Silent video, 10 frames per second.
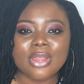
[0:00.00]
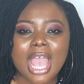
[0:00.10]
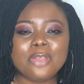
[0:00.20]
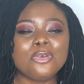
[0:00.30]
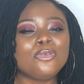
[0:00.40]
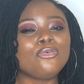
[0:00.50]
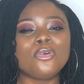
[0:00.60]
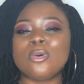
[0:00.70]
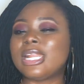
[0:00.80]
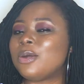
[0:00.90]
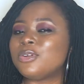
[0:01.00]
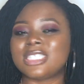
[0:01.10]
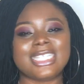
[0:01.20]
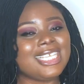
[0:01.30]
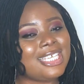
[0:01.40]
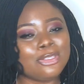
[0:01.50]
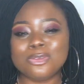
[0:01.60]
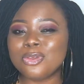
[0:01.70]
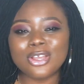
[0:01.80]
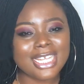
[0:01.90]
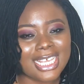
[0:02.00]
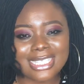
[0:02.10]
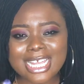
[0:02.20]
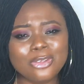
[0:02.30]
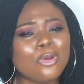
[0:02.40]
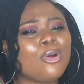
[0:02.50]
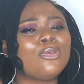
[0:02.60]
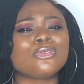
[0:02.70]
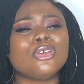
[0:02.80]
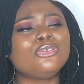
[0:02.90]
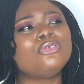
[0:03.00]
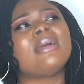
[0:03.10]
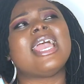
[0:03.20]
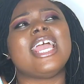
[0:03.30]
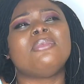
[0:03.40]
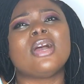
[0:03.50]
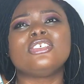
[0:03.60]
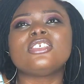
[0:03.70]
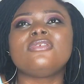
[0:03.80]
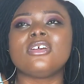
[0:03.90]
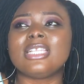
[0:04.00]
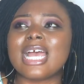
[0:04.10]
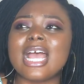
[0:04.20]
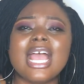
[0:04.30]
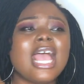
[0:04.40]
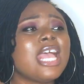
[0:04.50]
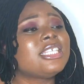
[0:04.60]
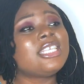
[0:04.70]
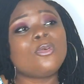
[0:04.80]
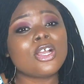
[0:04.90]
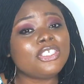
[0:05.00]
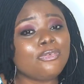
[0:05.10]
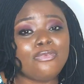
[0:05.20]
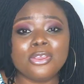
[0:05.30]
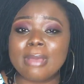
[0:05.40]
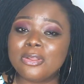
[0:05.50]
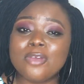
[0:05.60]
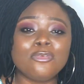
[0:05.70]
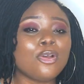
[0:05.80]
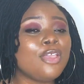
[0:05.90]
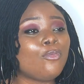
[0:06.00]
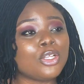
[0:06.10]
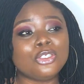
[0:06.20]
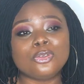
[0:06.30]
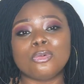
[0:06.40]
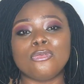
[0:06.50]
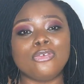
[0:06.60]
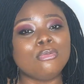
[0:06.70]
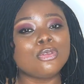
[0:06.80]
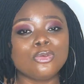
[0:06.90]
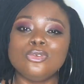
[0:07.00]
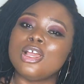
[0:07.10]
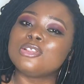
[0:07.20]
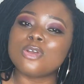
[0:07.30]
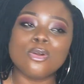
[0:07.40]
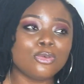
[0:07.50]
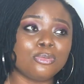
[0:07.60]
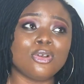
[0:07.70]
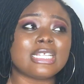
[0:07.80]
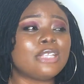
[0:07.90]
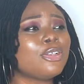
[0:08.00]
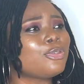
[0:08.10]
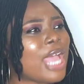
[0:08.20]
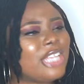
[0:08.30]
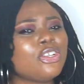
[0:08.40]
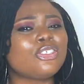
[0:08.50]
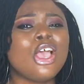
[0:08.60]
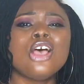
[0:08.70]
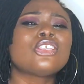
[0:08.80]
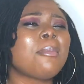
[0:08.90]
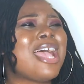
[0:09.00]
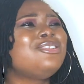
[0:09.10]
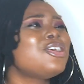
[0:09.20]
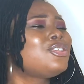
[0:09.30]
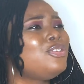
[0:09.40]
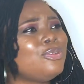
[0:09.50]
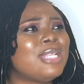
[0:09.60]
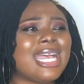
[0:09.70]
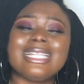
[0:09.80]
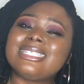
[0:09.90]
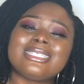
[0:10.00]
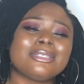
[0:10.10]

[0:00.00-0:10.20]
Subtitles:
I don't even know what I was thinking, to be honest. I didn't know what was going through my head, but I just felt that, see, watching film, I don't even know if watching too much film is good or is not good, because I just knew that,